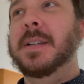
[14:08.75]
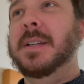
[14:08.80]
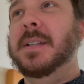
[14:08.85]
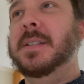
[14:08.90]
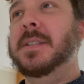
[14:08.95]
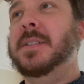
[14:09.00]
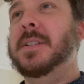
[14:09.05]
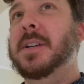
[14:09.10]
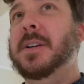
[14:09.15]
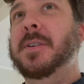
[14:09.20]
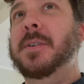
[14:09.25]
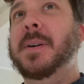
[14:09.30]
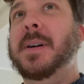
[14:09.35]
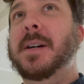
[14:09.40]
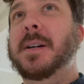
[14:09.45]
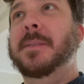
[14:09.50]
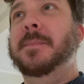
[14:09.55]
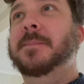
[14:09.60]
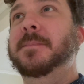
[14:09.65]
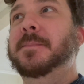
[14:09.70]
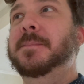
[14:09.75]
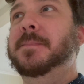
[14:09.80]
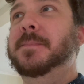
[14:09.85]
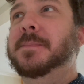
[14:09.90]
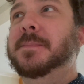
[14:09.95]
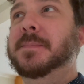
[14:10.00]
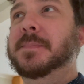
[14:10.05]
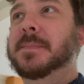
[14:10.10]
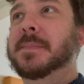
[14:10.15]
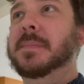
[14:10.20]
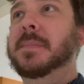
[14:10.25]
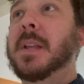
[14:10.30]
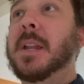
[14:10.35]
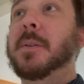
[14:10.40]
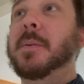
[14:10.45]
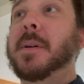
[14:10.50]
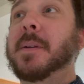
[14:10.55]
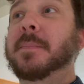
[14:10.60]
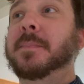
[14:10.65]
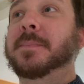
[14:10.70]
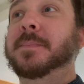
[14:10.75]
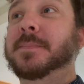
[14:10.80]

So anyway,